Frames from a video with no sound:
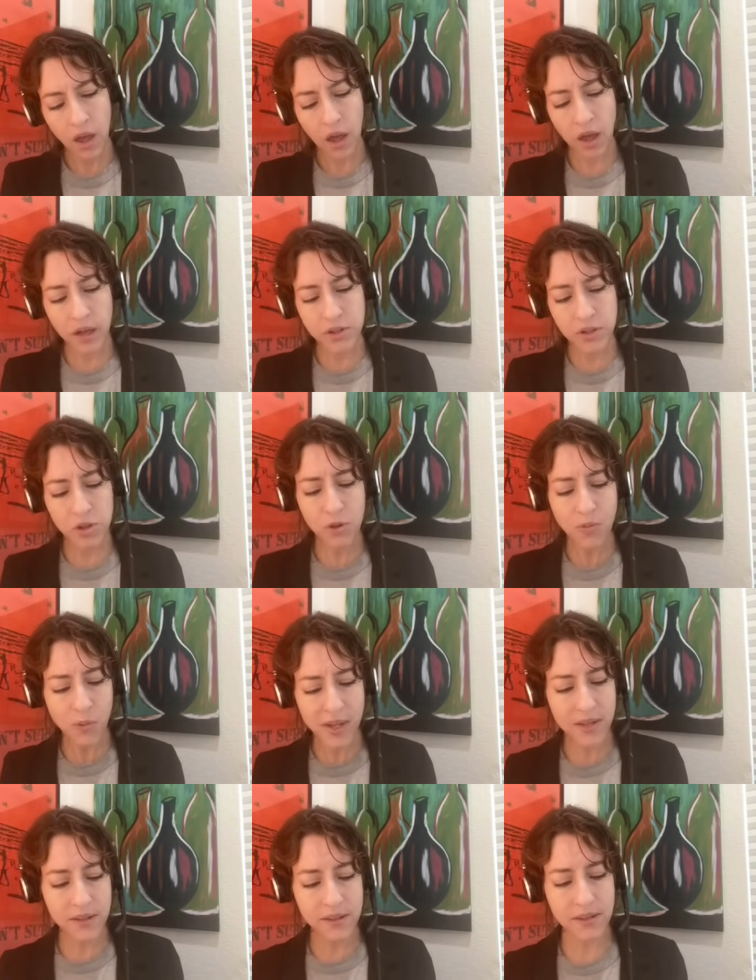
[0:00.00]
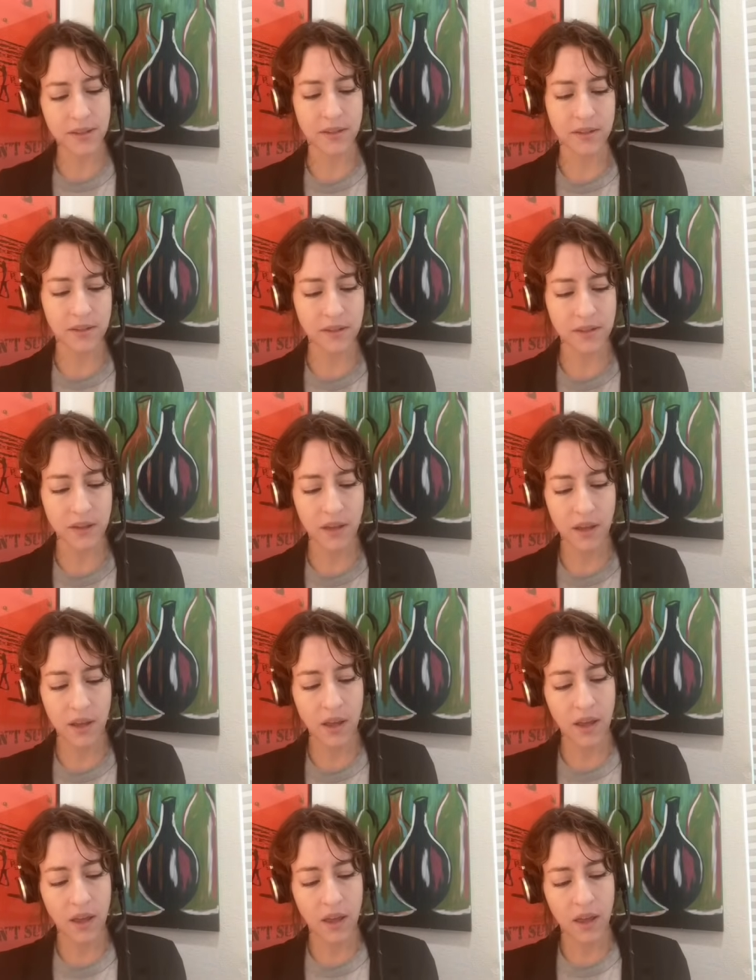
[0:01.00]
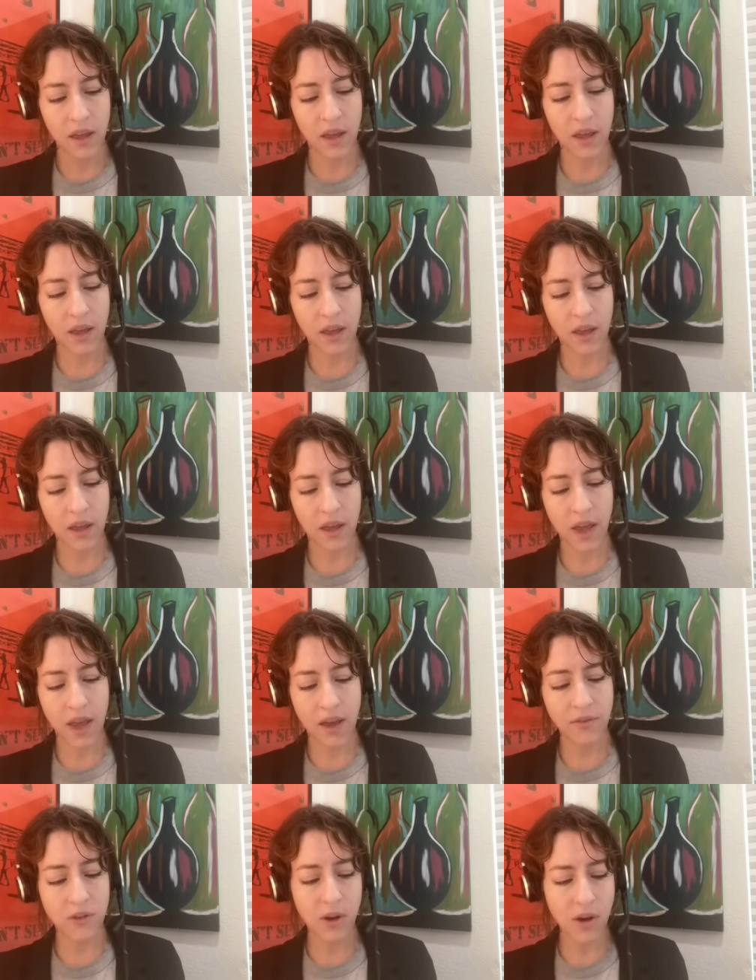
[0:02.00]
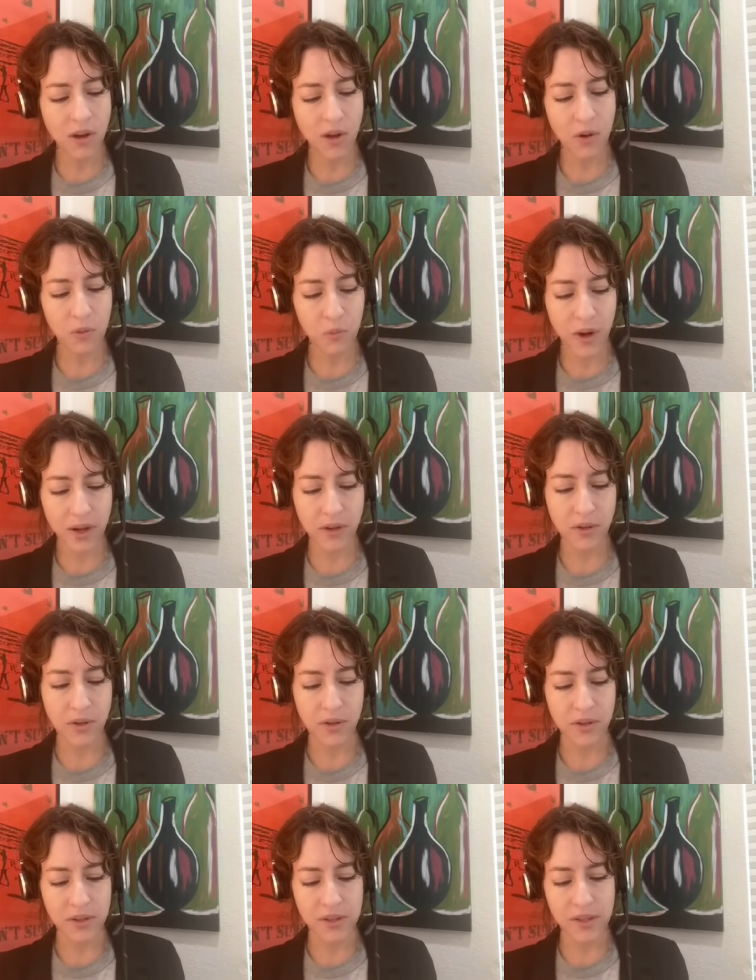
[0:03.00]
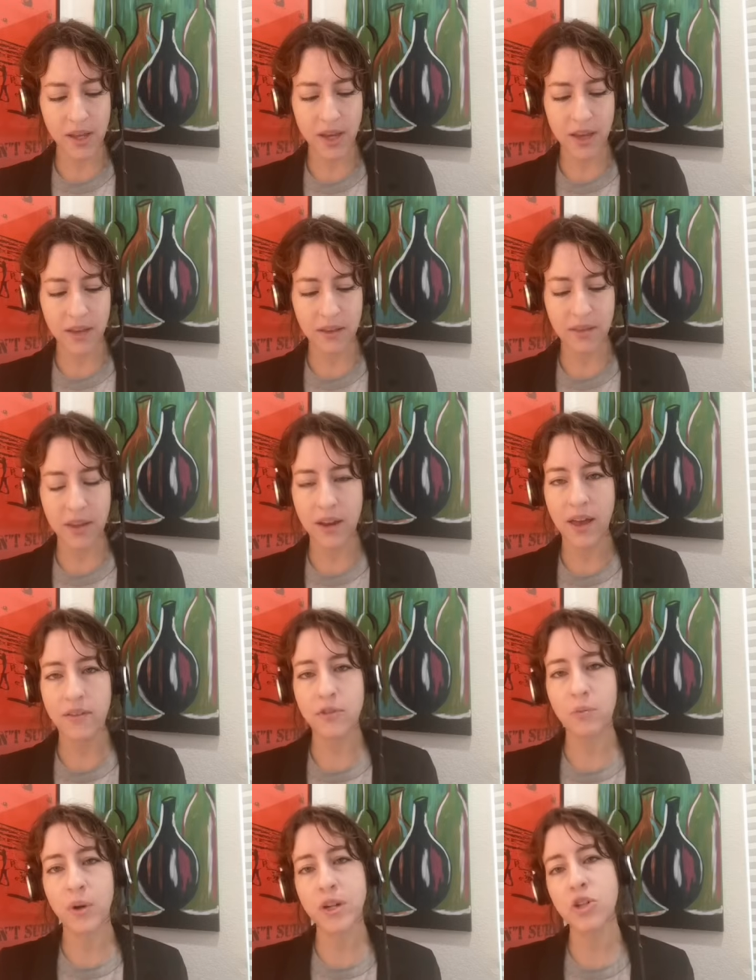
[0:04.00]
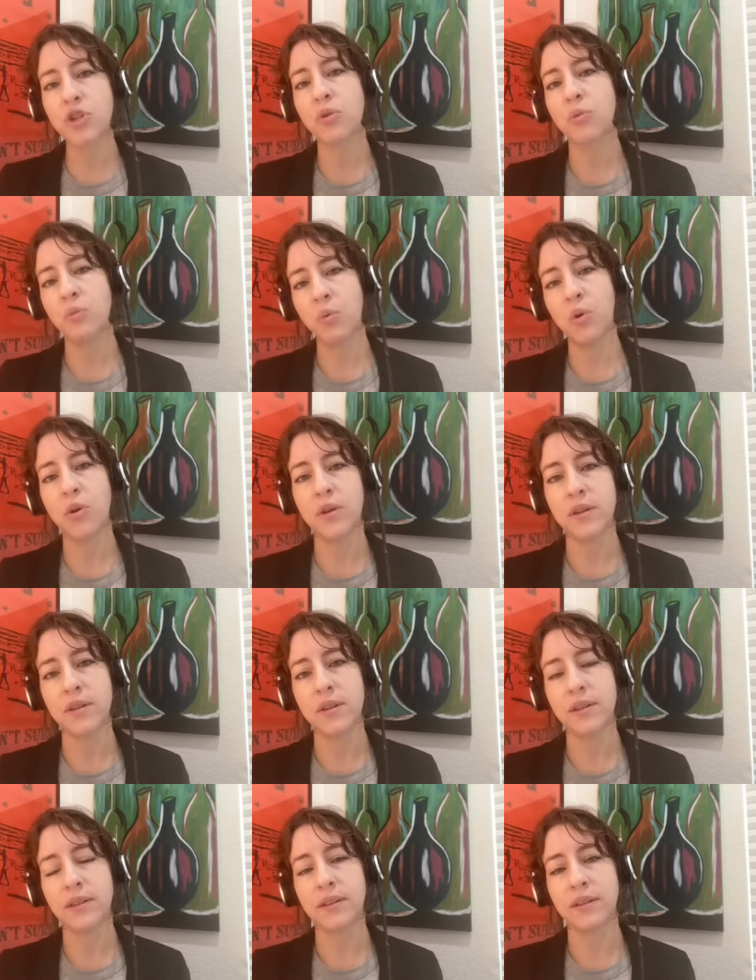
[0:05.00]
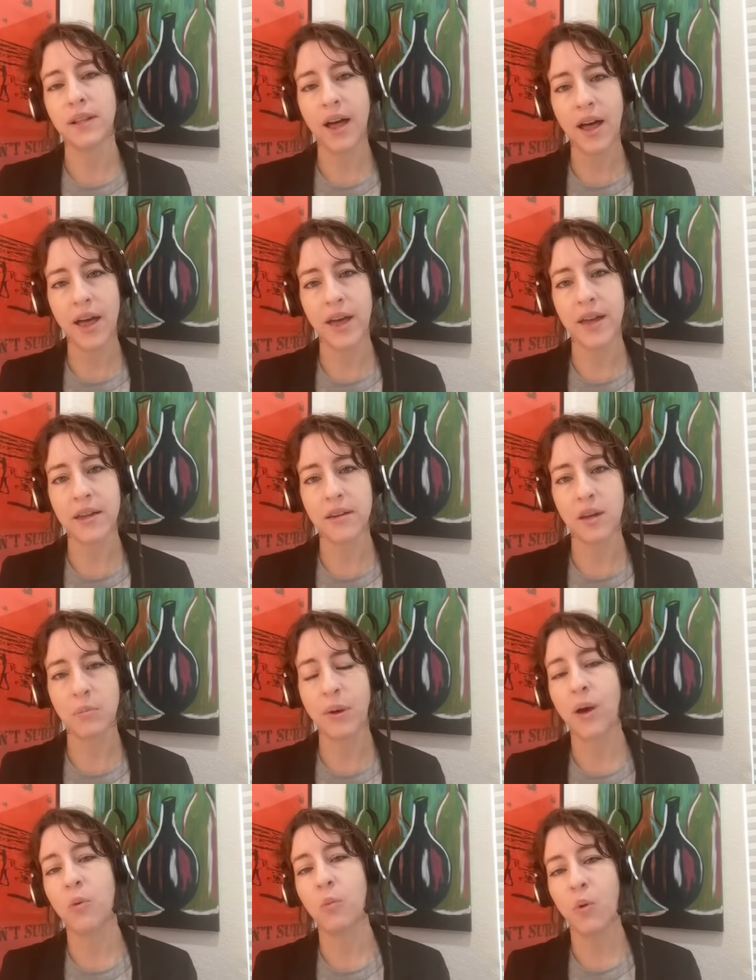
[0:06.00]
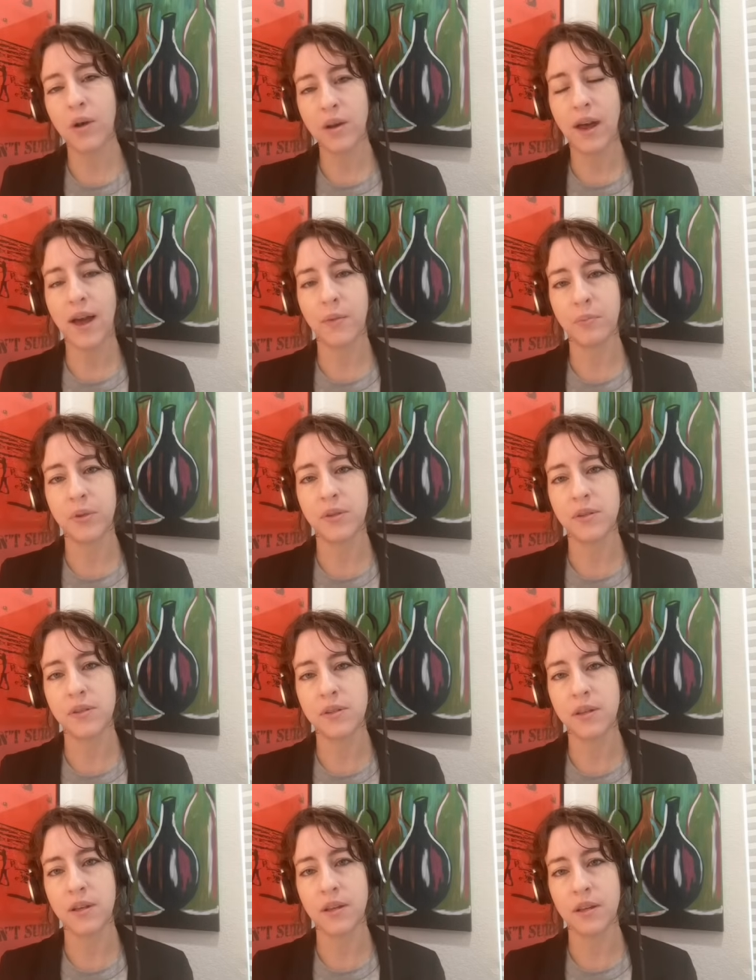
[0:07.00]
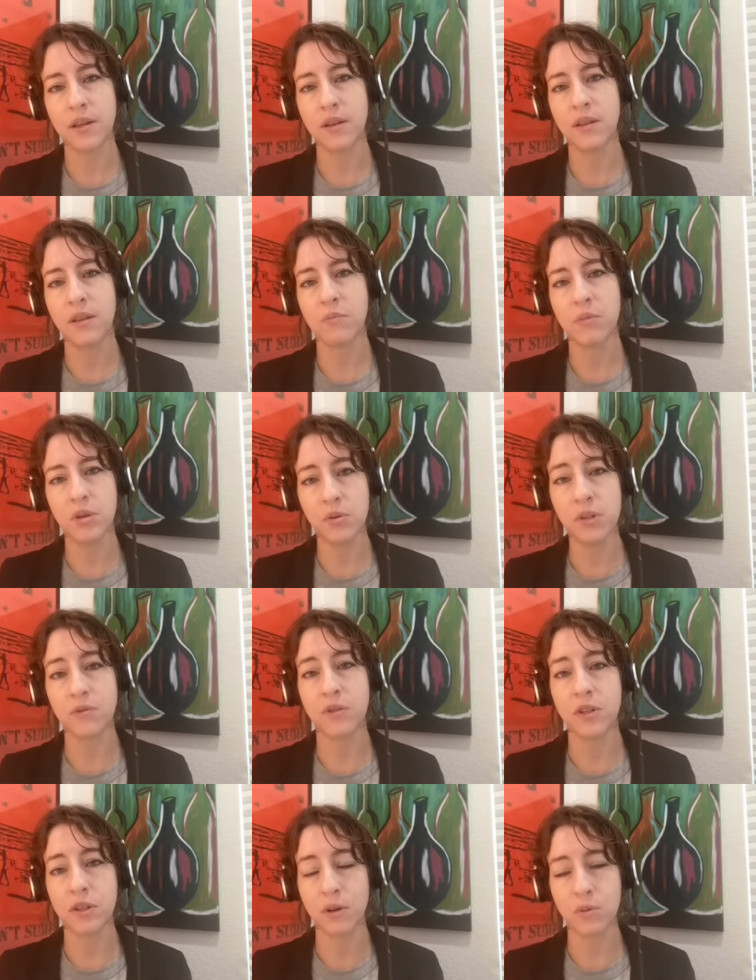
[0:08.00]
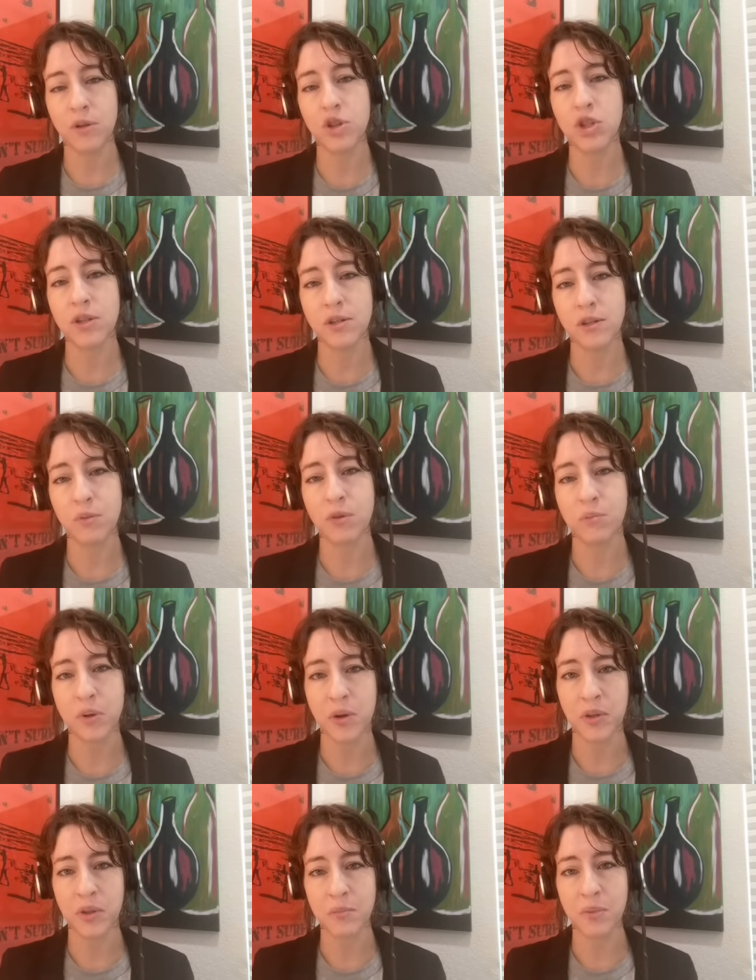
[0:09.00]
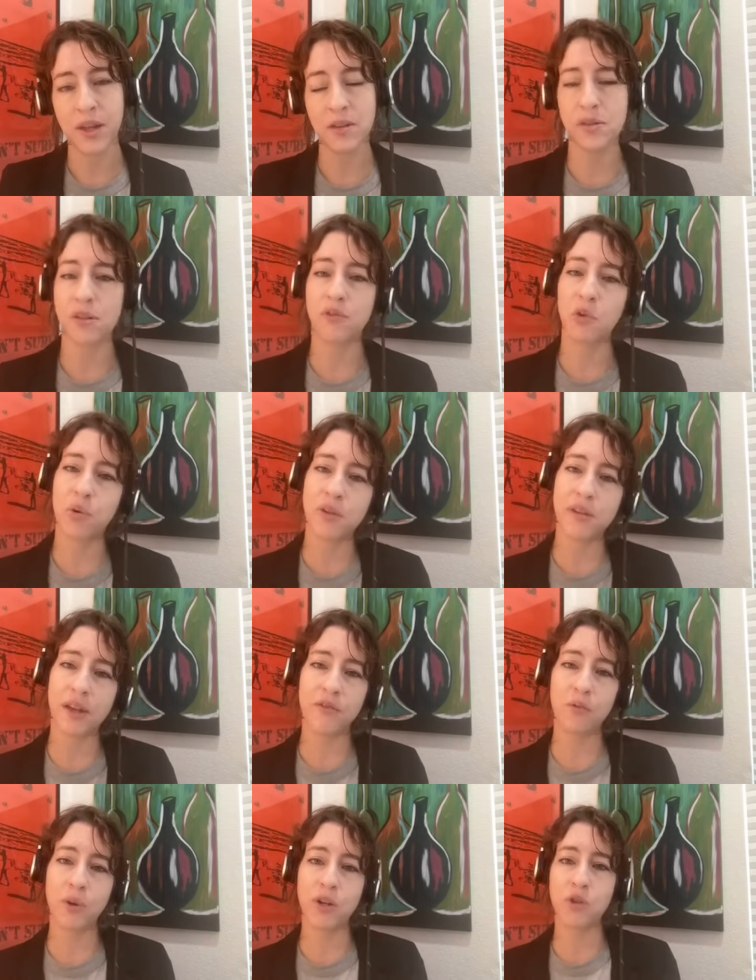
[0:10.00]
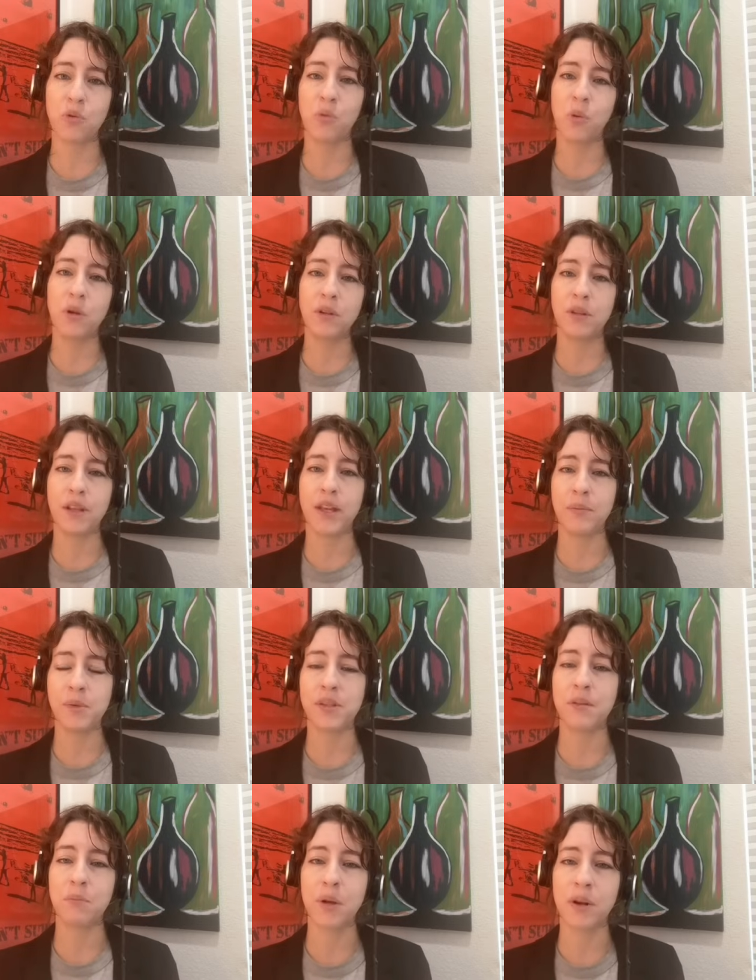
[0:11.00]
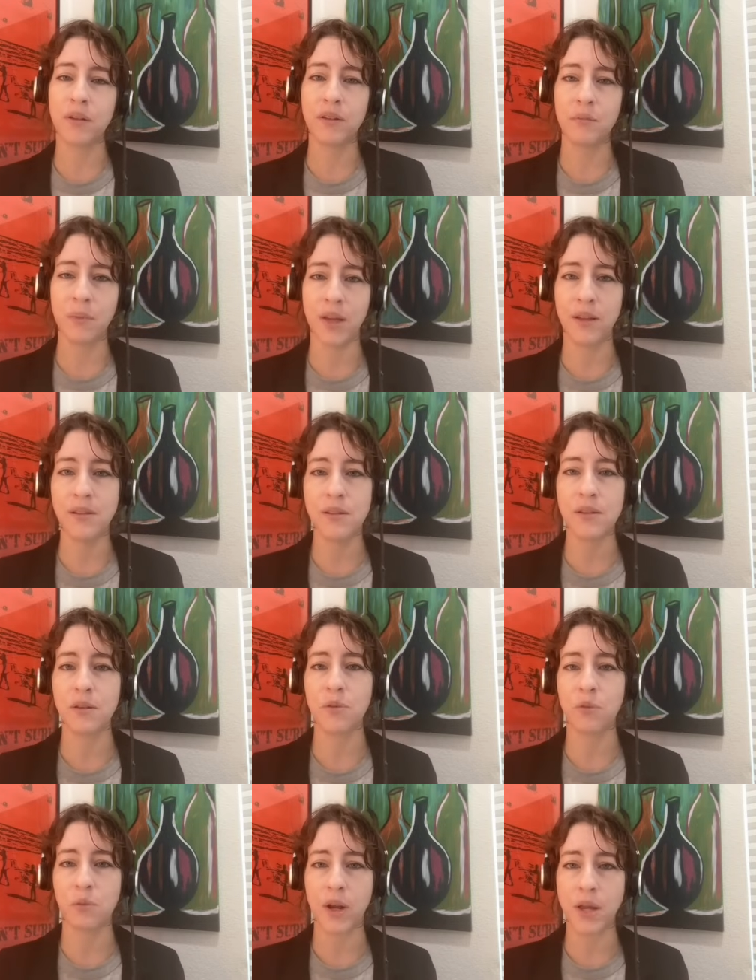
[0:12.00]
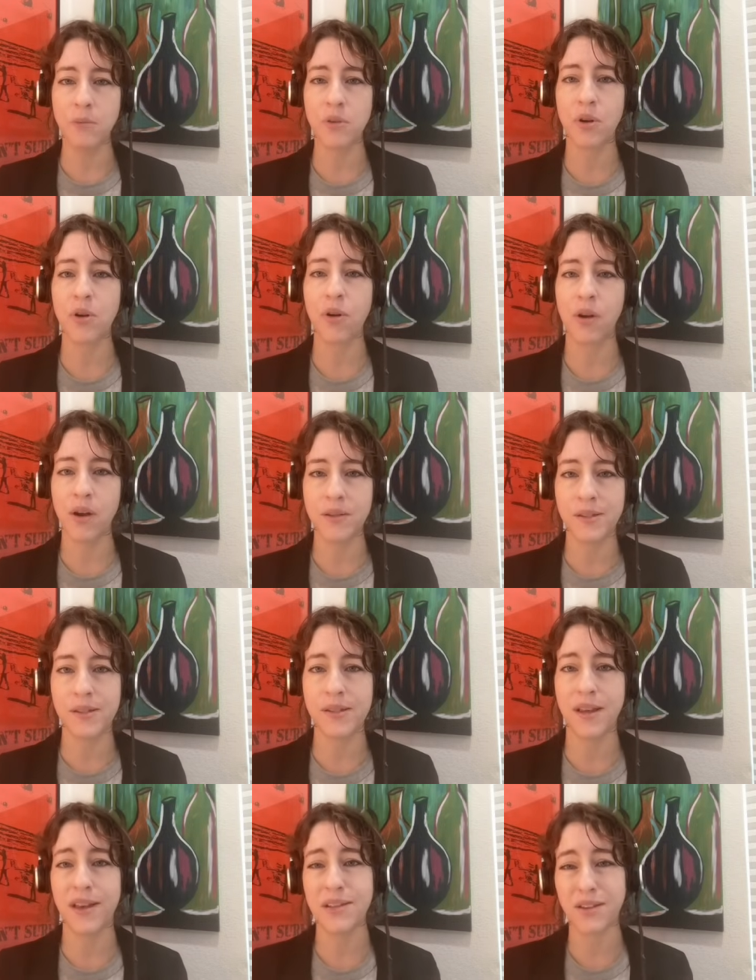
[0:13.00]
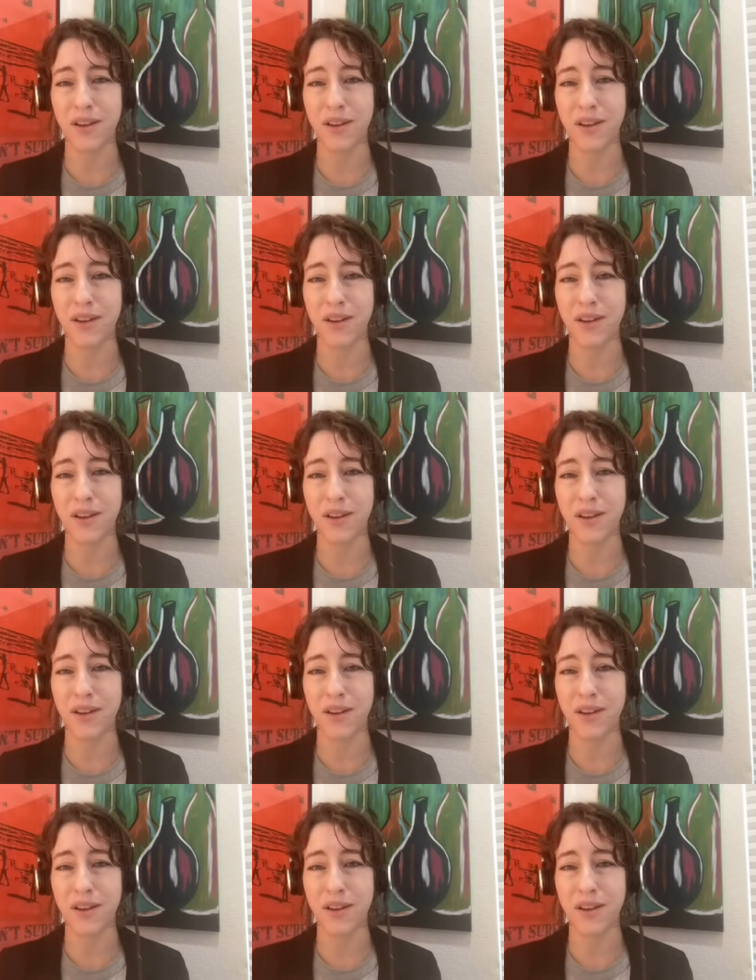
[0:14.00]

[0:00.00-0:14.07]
Uh, two witnesses have gone on record saying that Evan Rachel Wood lied about what happened in the music video that she did with Marilyn Manson. Of course, Evan Rachel Wood claims that Marilyn Manson raped her on set